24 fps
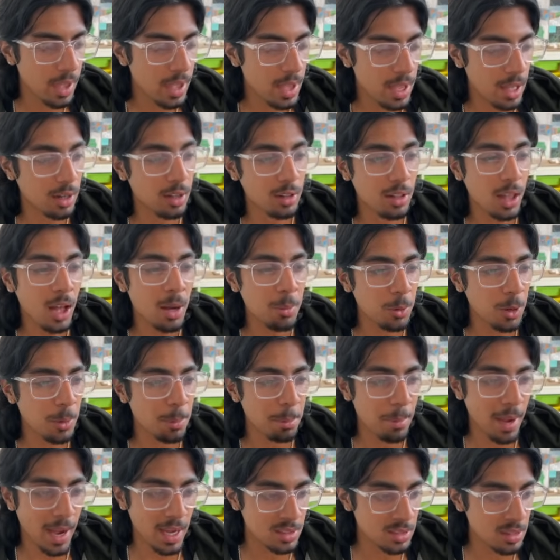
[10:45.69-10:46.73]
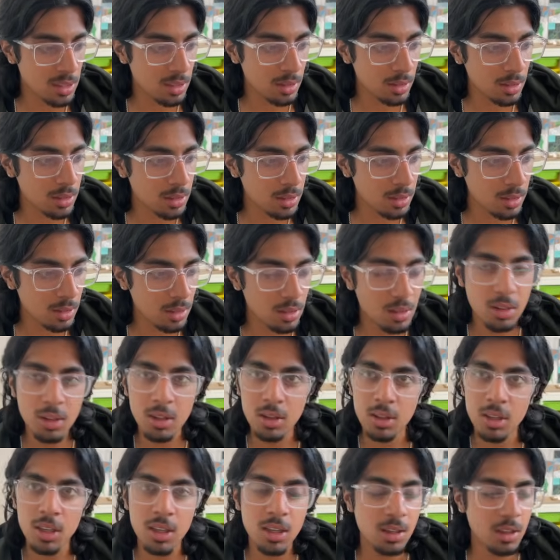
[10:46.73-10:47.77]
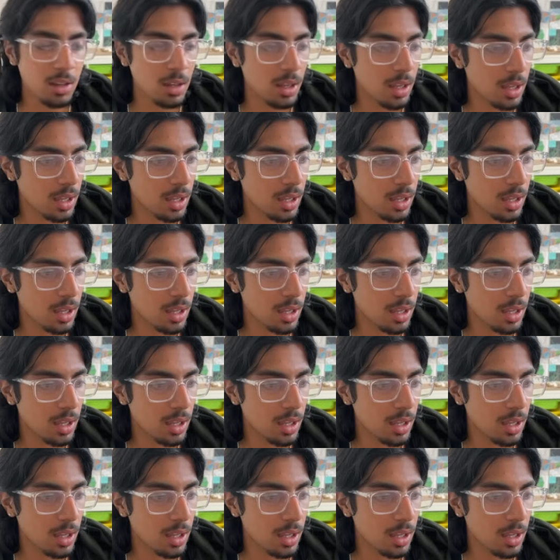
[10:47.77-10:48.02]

and a lot more masculine looking.